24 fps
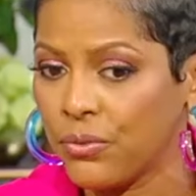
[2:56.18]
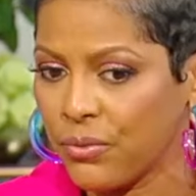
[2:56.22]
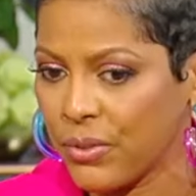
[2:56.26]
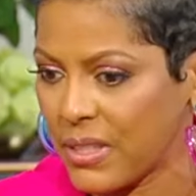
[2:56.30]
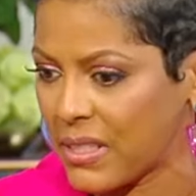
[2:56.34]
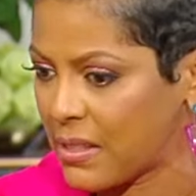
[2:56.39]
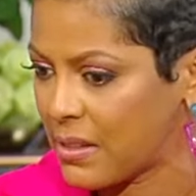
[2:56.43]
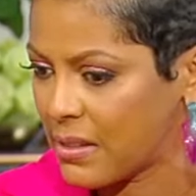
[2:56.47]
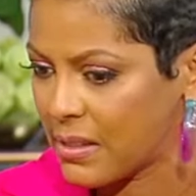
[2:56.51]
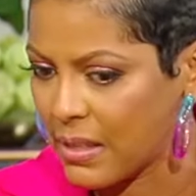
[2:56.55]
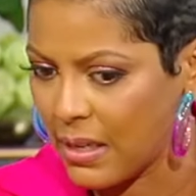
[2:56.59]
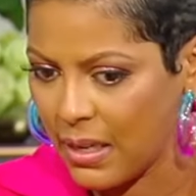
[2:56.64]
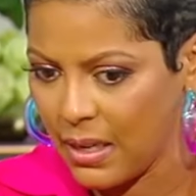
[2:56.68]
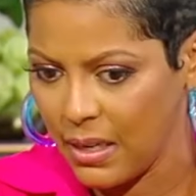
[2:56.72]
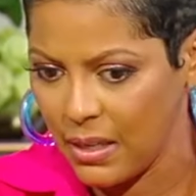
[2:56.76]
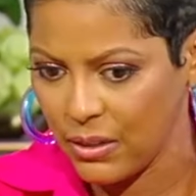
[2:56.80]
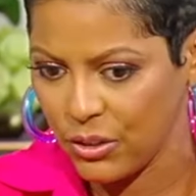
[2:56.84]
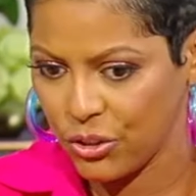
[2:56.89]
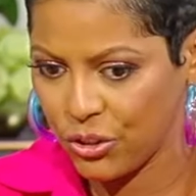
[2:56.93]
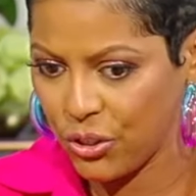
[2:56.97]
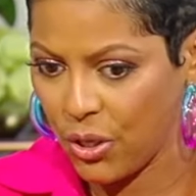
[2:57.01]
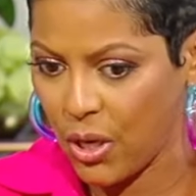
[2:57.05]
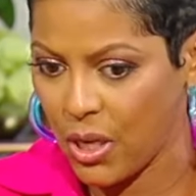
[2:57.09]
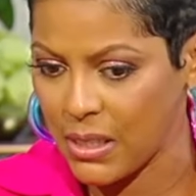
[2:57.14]
of reasons,
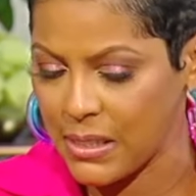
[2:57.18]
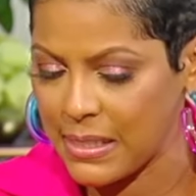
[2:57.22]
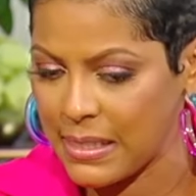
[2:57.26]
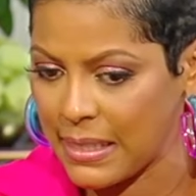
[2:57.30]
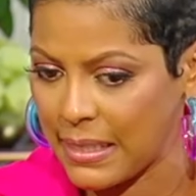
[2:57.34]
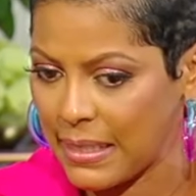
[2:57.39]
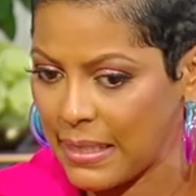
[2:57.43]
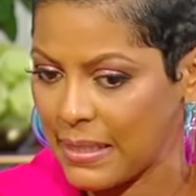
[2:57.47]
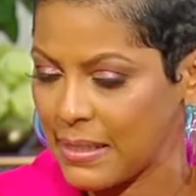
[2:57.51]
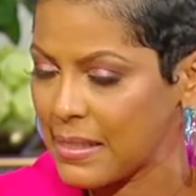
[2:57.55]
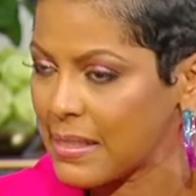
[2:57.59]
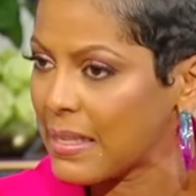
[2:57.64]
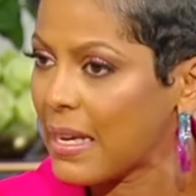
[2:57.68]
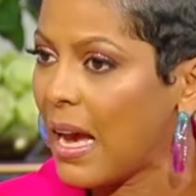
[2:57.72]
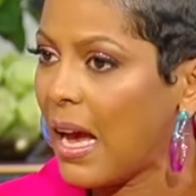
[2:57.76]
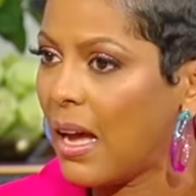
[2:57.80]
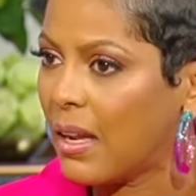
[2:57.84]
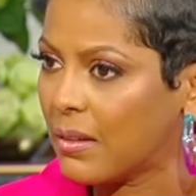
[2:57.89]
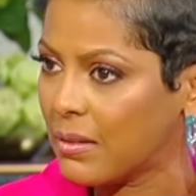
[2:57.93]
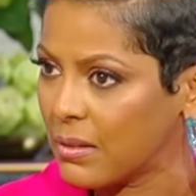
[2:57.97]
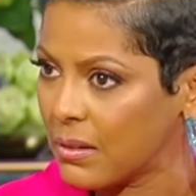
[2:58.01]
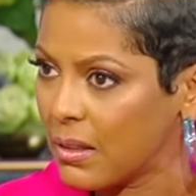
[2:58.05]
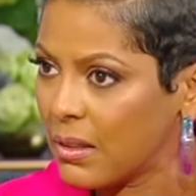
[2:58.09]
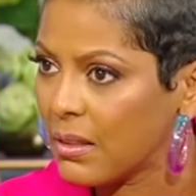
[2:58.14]
Shawn T and
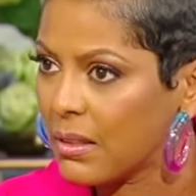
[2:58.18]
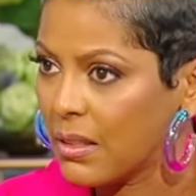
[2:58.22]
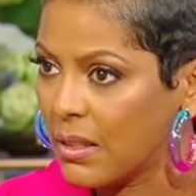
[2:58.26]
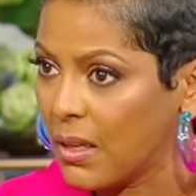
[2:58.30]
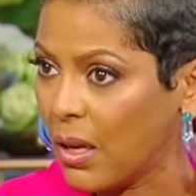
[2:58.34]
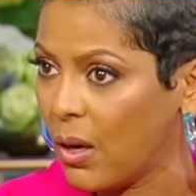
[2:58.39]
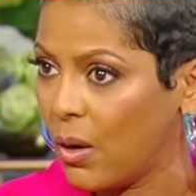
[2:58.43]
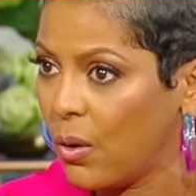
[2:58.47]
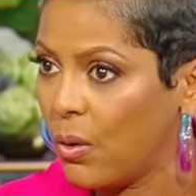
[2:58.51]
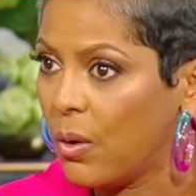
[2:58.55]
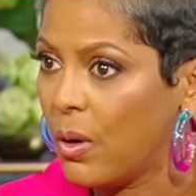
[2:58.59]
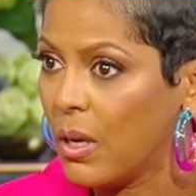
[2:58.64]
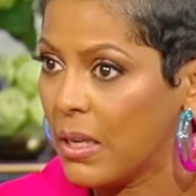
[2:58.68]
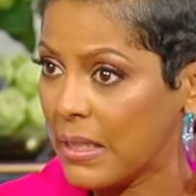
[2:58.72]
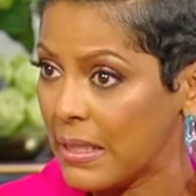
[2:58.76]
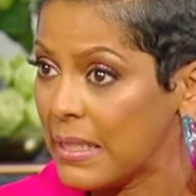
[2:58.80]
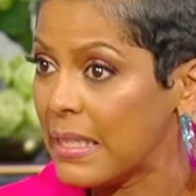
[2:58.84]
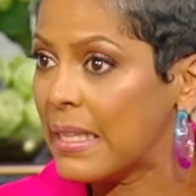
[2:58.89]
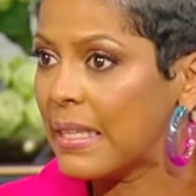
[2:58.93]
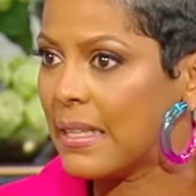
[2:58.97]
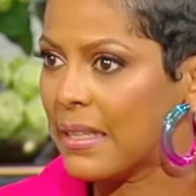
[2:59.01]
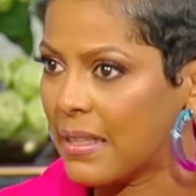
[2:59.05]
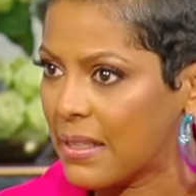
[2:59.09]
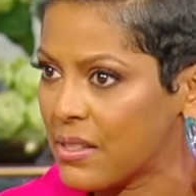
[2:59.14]
Scott, you know, right.
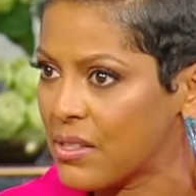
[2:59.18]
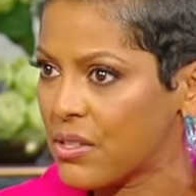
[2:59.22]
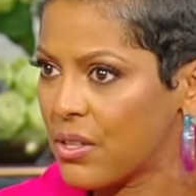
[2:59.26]
needed a